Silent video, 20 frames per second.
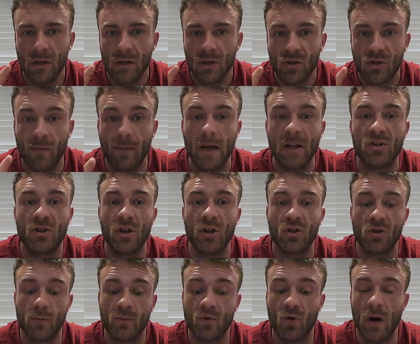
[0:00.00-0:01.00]
So make sure you're
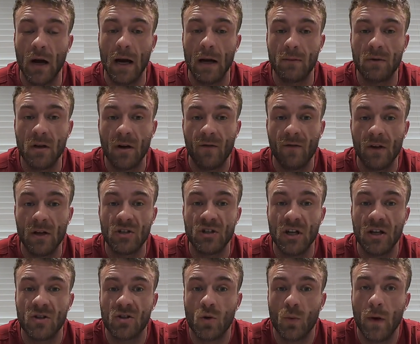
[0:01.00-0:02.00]
subscribed for your
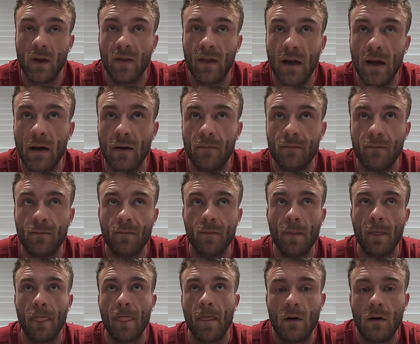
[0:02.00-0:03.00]
chance to win that,
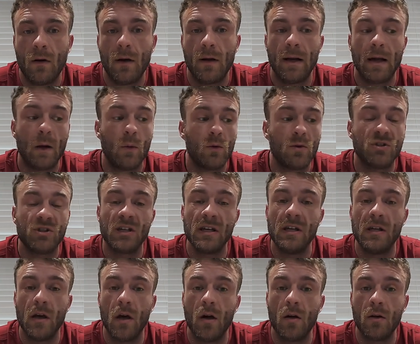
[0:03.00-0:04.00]
and I will see
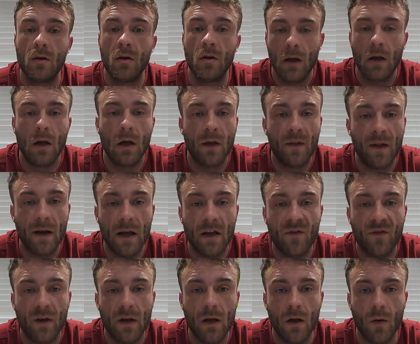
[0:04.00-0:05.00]
you at the
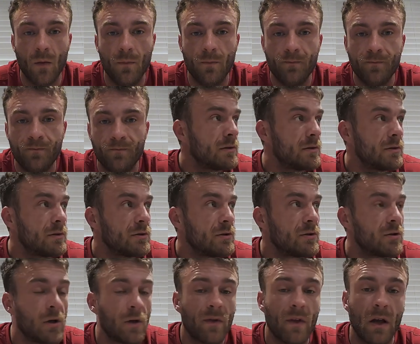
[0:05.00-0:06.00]
next video.
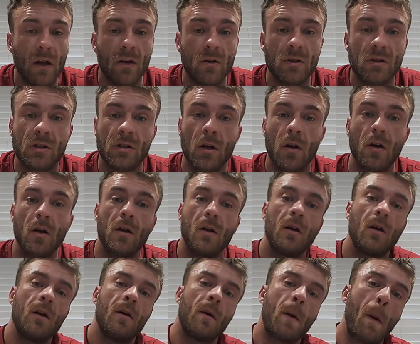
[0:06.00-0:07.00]
So thanks.
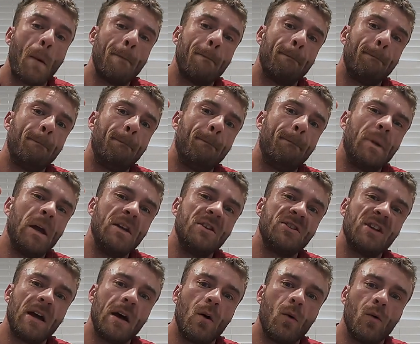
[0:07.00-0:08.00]

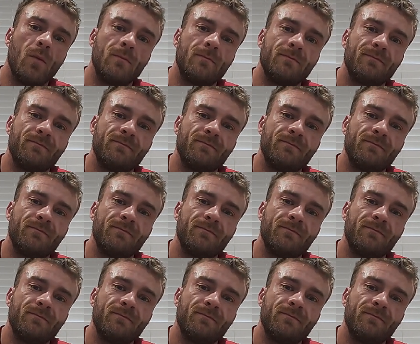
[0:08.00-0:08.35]
Peace out.